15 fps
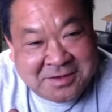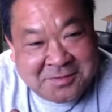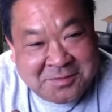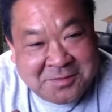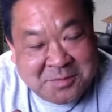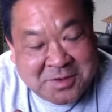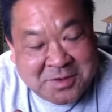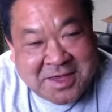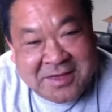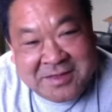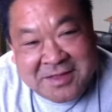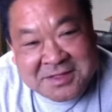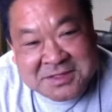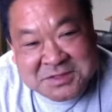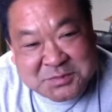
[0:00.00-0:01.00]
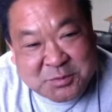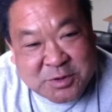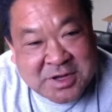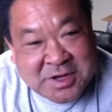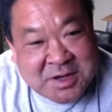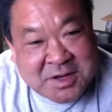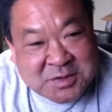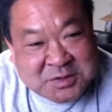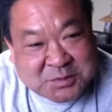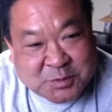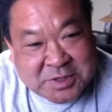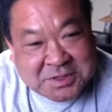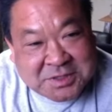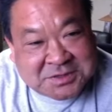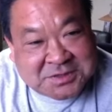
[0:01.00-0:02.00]
But yeah, like the
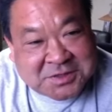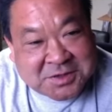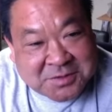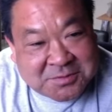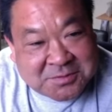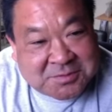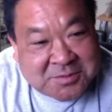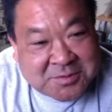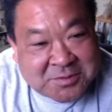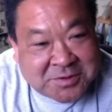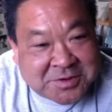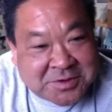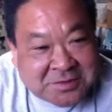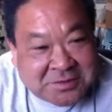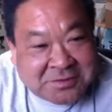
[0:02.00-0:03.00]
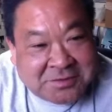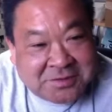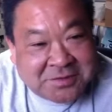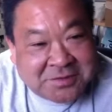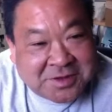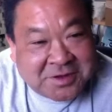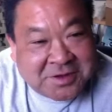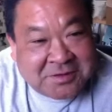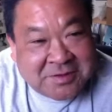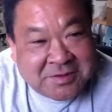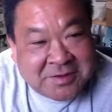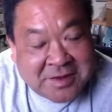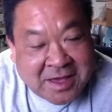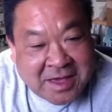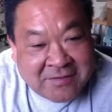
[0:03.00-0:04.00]
springs are critical,
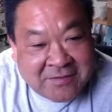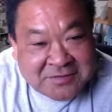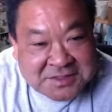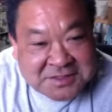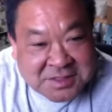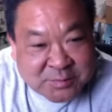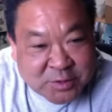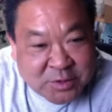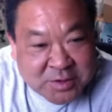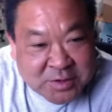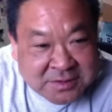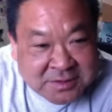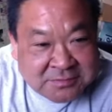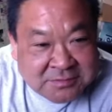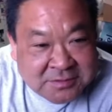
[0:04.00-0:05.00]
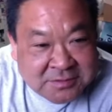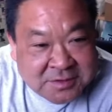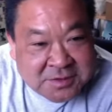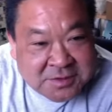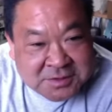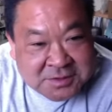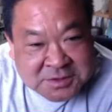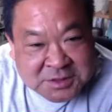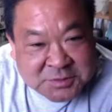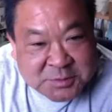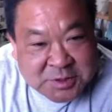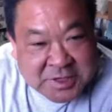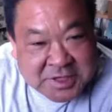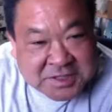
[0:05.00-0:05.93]
and I haven't seen a broken SuperTech